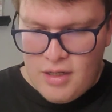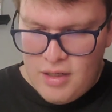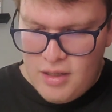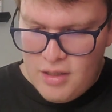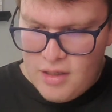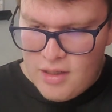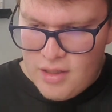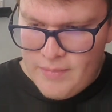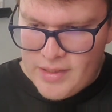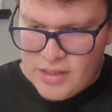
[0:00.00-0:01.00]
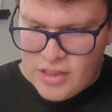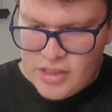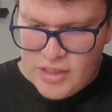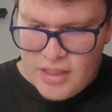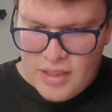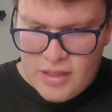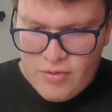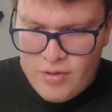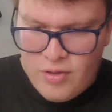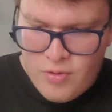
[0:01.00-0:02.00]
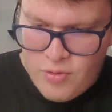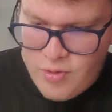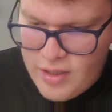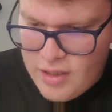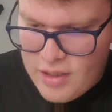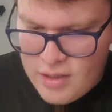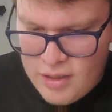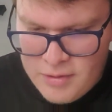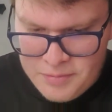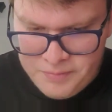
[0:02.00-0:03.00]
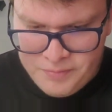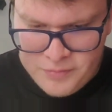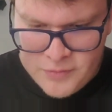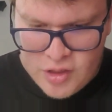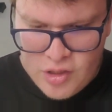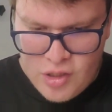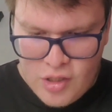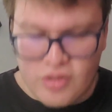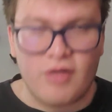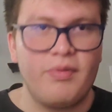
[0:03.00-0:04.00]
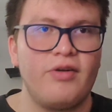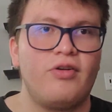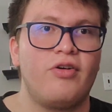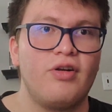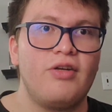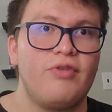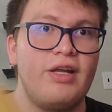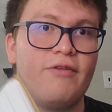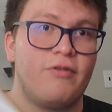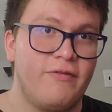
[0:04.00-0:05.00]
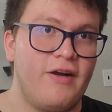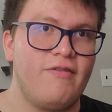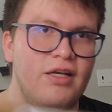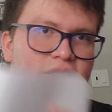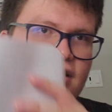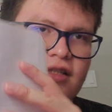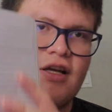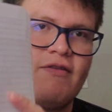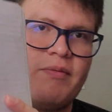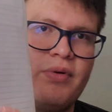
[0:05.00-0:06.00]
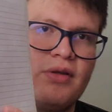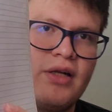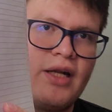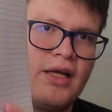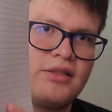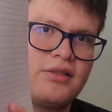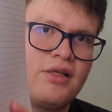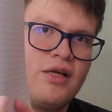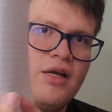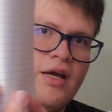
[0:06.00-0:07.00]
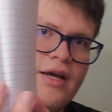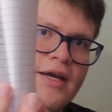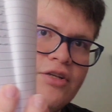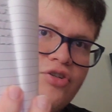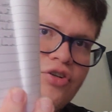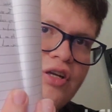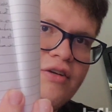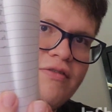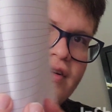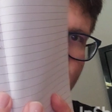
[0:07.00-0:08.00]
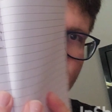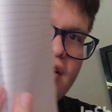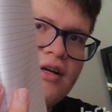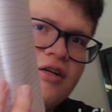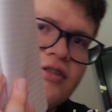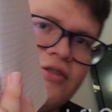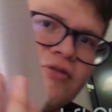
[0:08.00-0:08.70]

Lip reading: let me check real quick. So I've been currently reading it for 5 days. I just haven't put the next entry of it. So